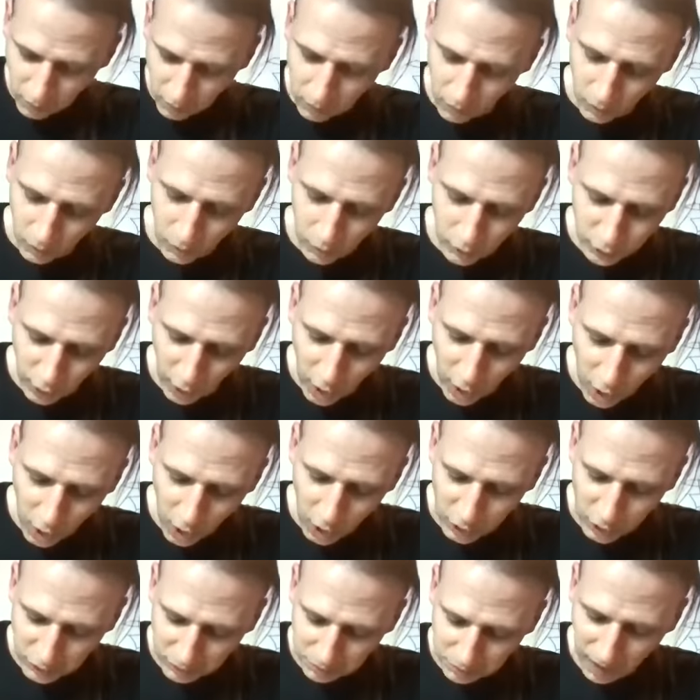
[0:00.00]
"Hold
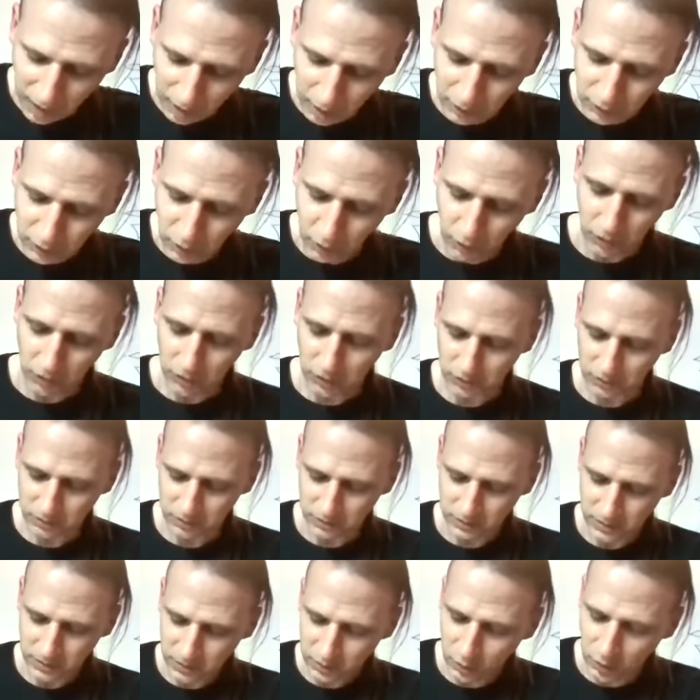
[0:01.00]
hard, Pellinore!"
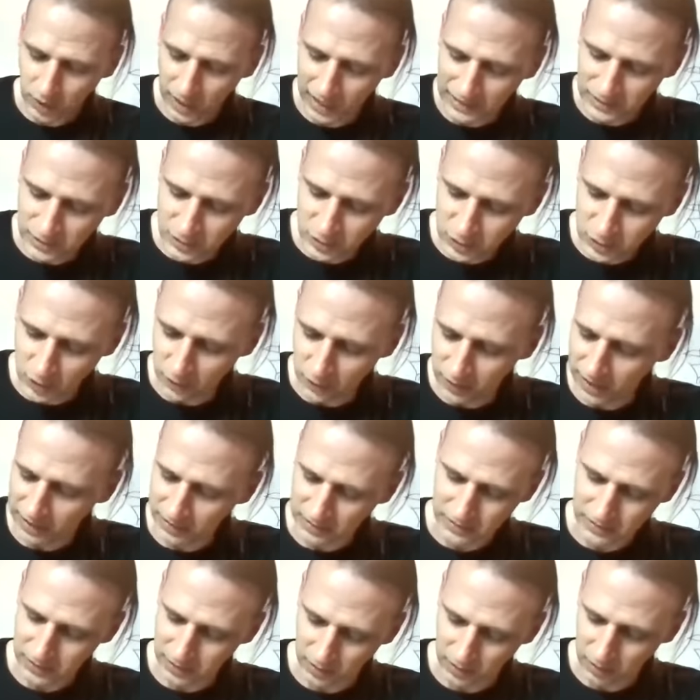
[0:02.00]
cried Sir
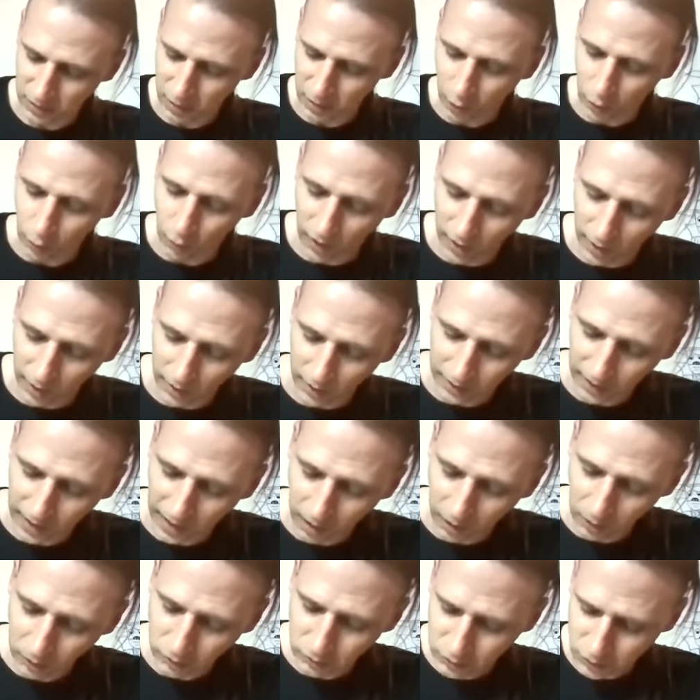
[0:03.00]
Ector.
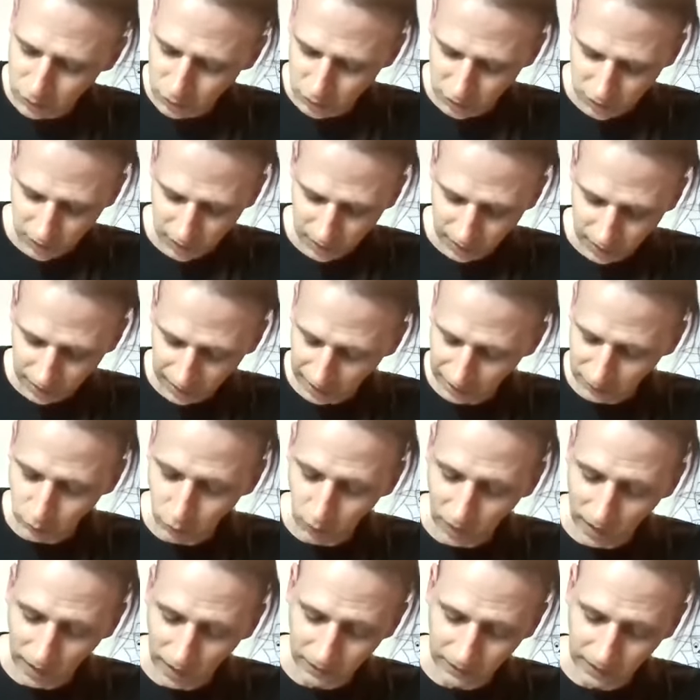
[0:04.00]
"Werehounds
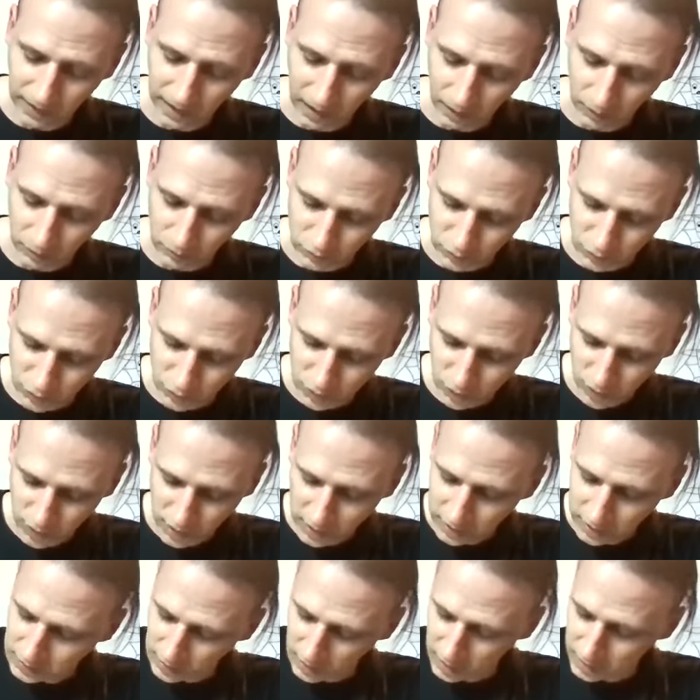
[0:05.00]
and werehounds!
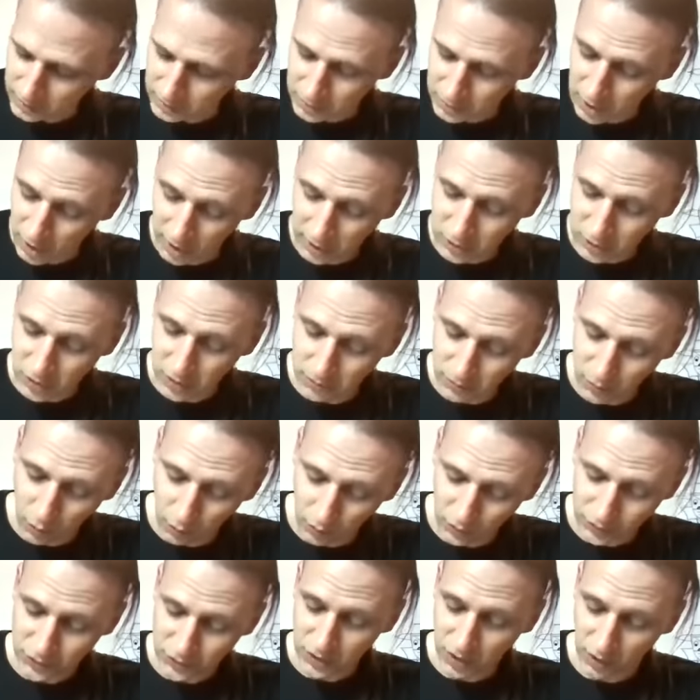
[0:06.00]
Can't catch them
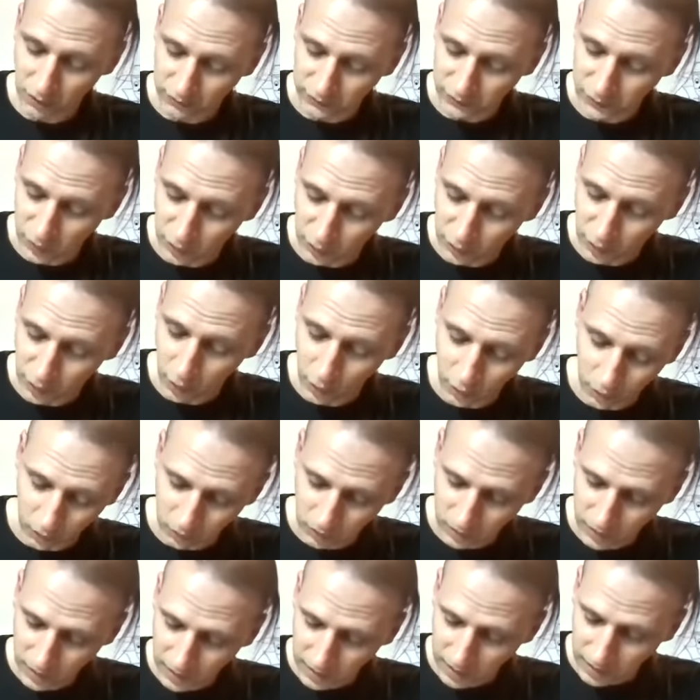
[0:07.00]
yourself, you
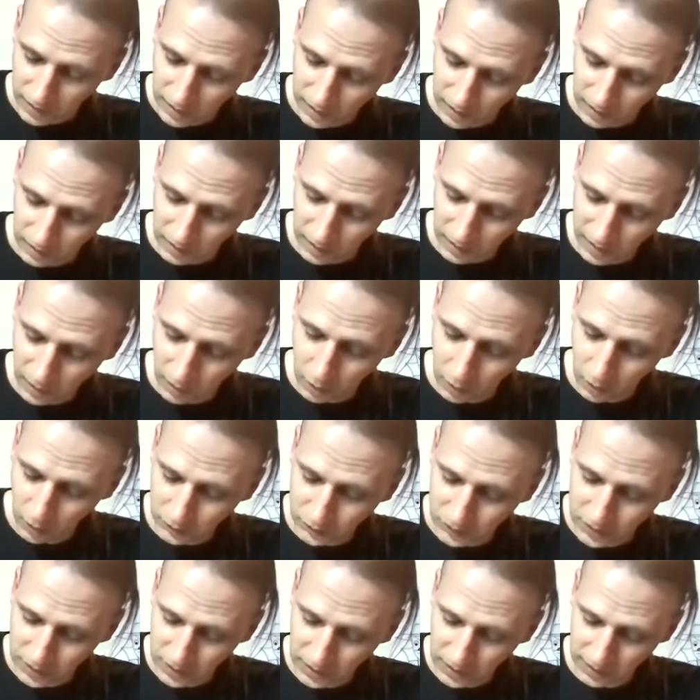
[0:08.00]
know. Ille
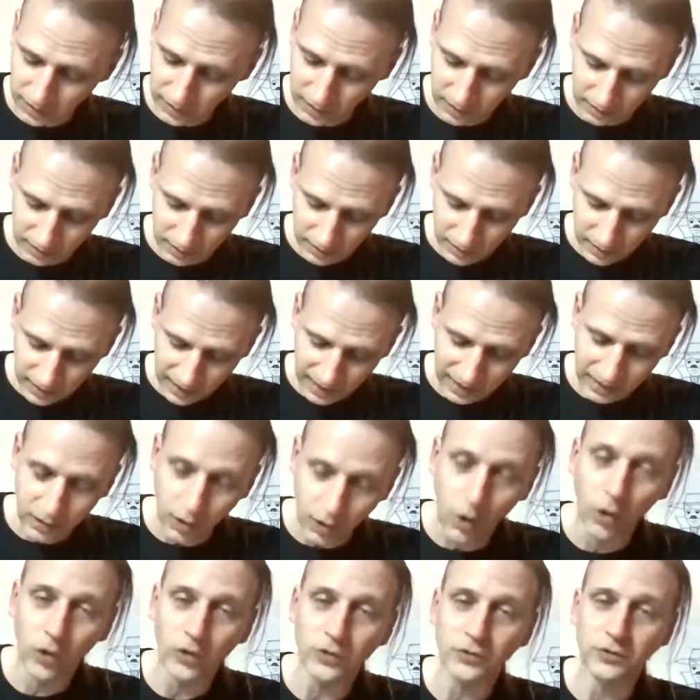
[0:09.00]
hot, ille,
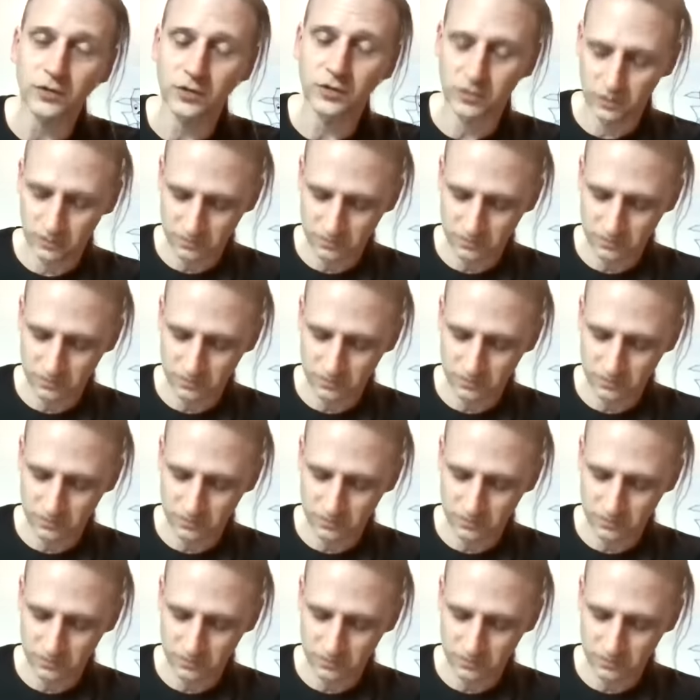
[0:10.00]
ehot!"